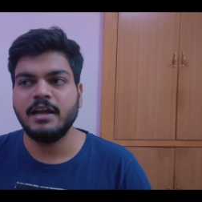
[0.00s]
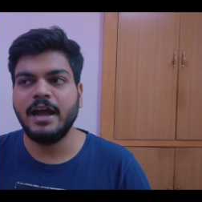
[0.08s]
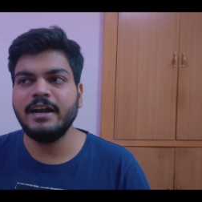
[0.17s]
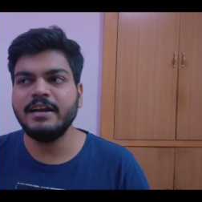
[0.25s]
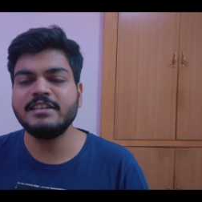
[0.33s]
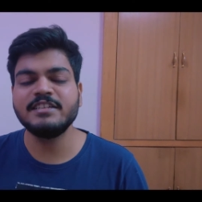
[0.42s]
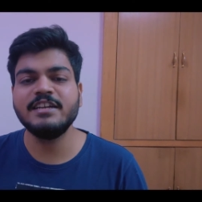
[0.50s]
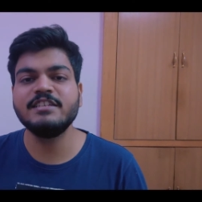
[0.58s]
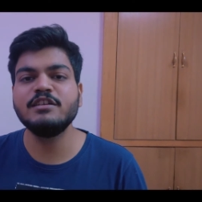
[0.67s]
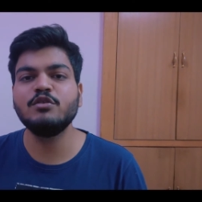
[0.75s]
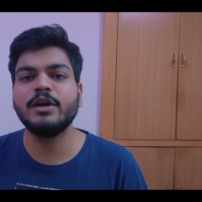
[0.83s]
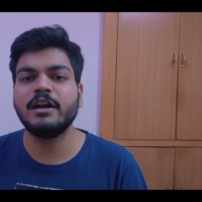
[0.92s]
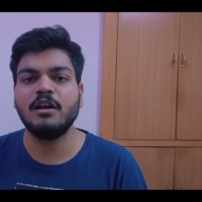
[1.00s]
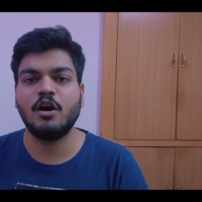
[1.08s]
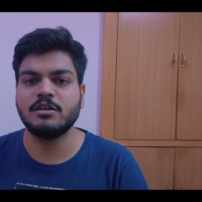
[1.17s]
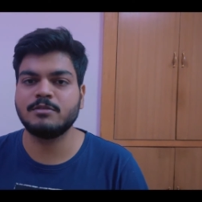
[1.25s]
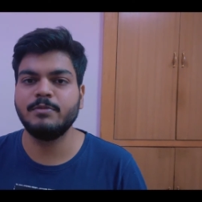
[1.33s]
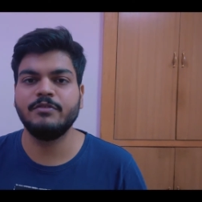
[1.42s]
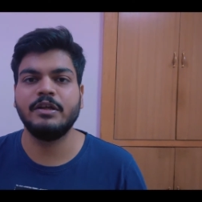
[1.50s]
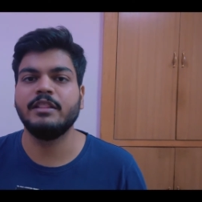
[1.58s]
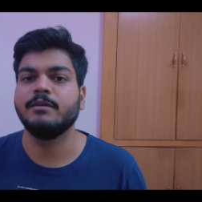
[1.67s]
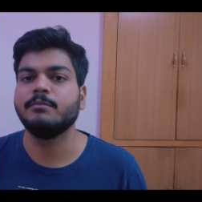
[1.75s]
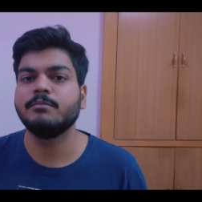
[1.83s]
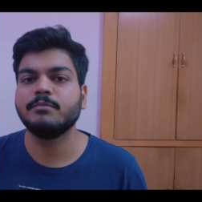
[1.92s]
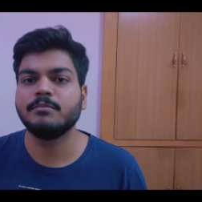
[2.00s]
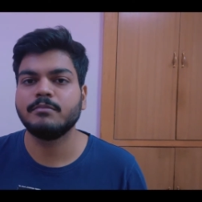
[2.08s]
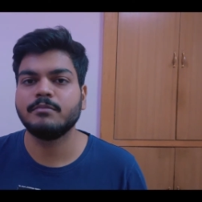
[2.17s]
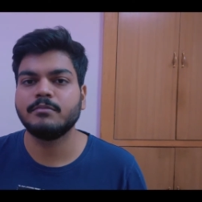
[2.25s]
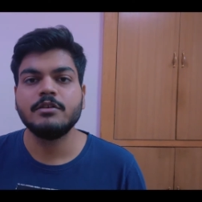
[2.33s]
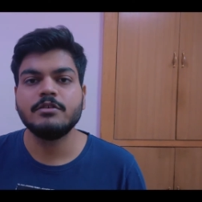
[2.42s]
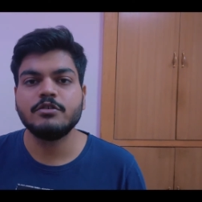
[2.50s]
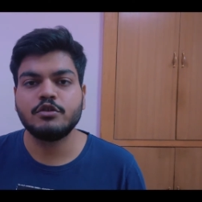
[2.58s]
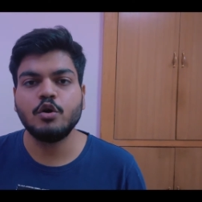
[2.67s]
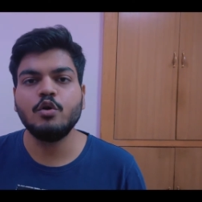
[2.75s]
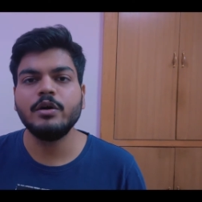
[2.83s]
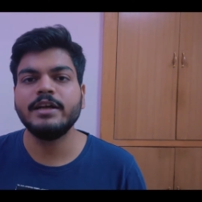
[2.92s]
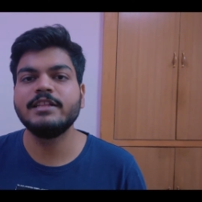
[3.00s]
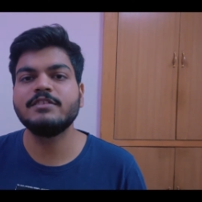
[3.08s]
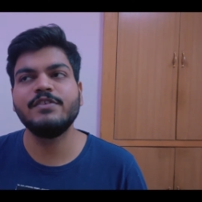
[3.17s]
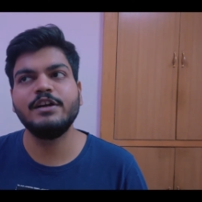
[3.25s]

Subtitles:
And it's easy to get lost between them. So in this